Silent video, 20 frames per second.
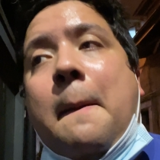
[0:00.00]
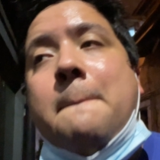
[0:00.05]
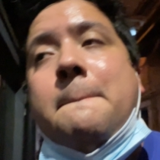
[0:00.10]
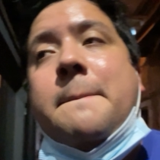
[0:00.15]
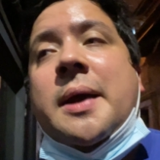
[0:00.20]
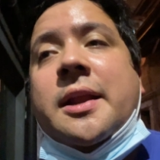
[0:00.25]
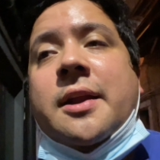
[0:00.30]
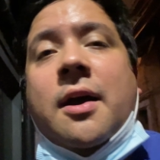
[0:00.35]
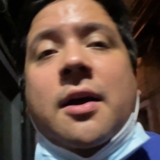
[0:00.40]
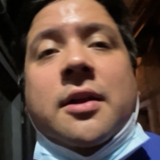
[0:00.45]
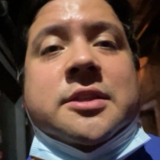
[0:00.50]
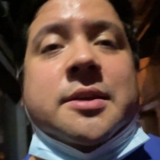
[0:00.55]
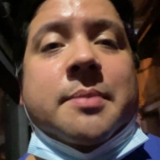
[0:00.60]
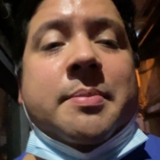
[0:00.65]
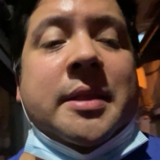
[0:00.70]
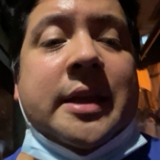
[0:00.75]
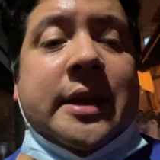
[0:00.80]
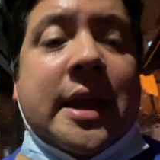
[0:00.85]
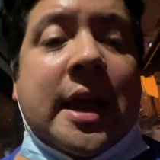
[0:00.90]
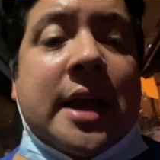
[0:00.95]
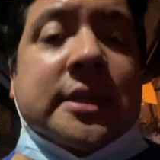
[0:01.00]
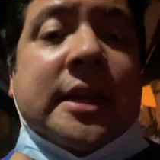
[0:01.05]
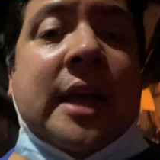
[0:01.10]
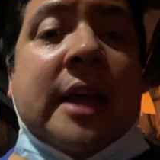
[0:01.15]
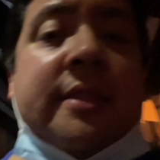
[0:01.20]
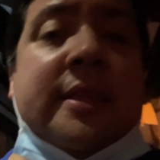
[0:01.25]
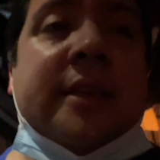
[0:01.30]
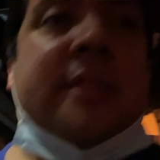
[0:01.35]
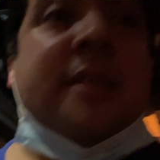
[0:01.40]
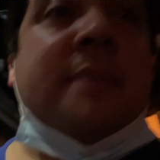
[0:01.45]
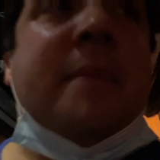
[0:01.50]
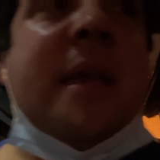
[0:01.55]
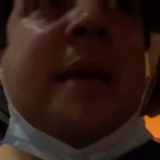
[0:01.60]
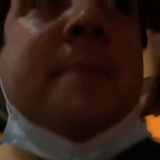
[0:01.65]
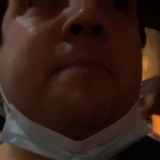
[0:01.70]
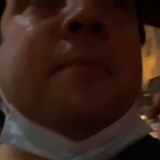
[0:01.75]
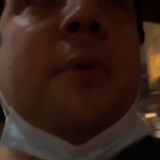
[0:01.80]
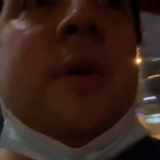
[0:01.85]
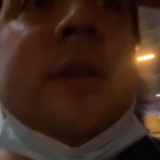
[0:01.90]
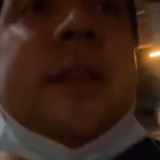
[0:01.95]
But ultimately, guys, I think the
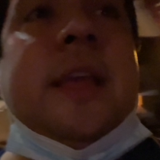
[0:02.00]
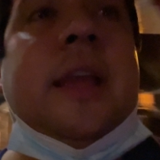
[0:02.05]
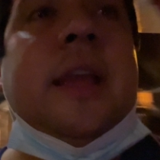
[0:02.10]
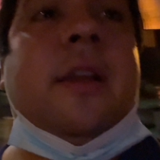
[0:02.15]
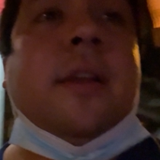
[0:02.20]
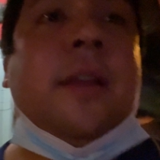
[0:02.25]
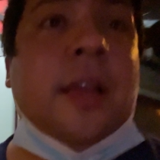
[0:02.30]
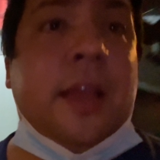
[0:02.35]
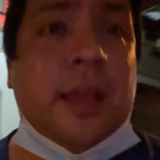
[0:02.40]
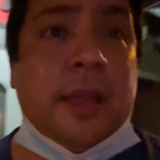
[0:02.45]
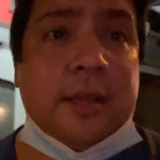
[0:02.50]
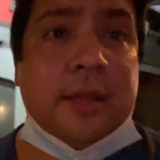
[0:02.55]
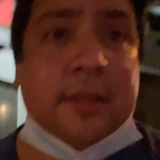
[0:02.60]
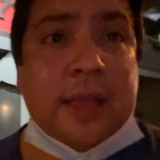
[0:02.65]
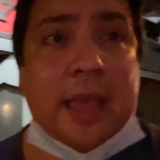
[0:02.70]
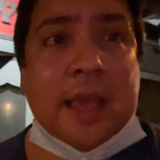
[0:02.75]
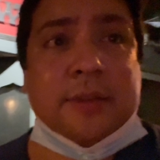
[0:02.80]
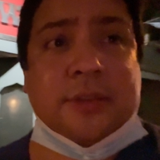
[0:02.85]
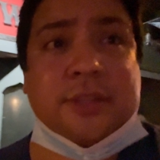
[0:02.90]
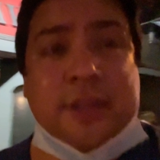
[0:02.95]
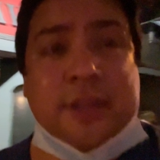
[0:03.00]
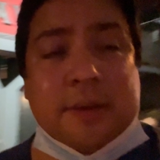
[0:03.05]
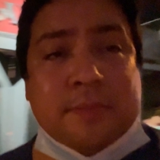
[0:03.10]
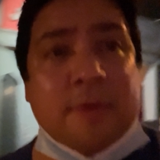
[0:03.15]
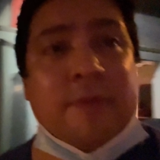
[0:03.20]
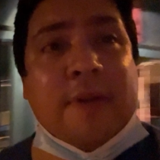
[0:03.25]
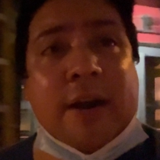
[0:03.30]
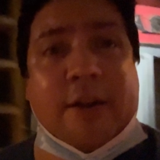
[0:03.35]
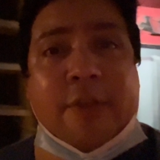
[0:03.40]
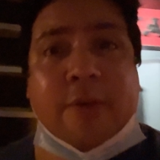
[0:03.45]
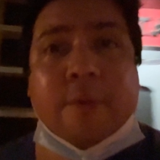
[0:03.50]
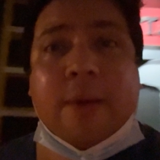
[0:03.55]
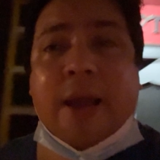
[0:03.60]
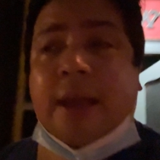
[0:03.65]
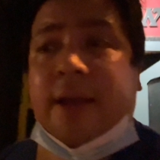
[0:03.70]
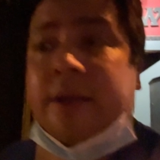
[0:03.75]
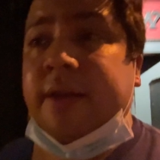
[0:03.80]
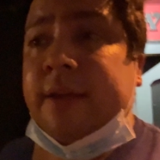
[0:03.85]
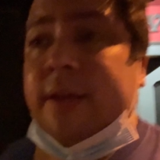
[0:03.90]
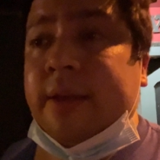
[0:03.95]
main point here, and just gonna move out of the
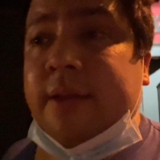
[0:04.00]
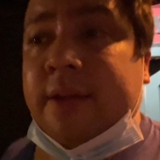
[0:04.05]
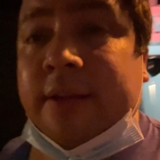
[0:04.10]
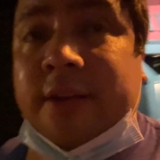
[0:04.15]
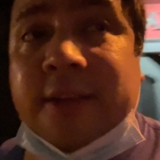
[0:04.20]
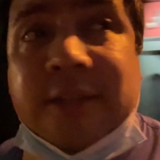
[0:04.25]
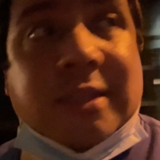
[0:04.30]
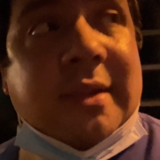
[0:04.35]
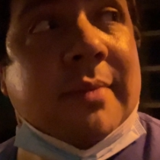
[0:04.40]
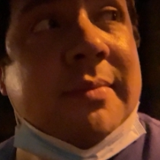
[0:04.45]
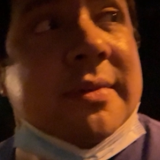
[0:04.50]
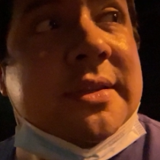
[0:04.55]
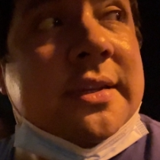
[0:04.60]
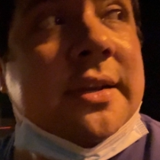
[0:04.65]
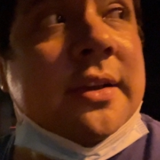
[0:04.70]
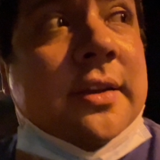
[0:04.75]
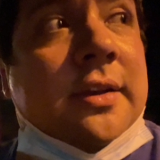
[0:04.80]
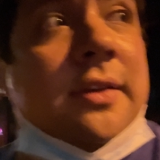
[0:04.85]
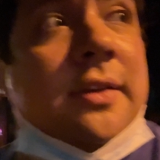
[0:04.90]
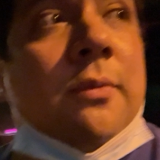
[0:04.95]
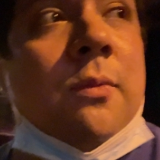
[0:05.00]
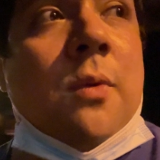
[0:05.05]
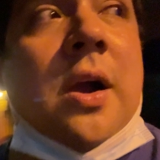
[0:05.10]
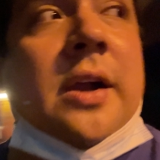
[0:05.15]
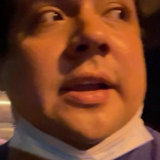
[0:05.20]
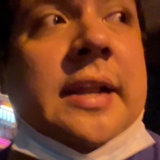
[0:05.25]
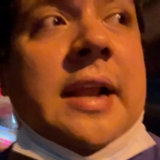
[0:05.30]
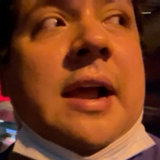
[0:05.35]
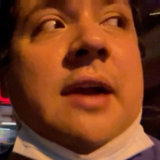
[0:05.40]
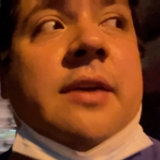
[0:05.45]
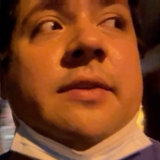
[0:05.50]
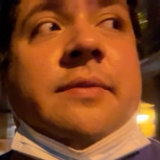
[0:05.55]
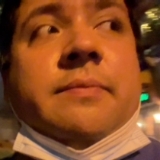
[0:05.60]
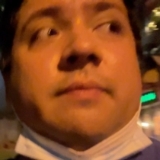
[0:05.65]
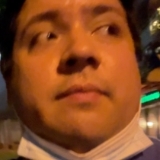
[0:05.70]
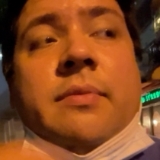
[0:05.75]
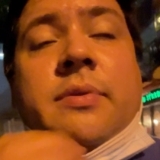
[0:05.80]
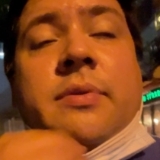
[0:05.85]
way because someone's walking on.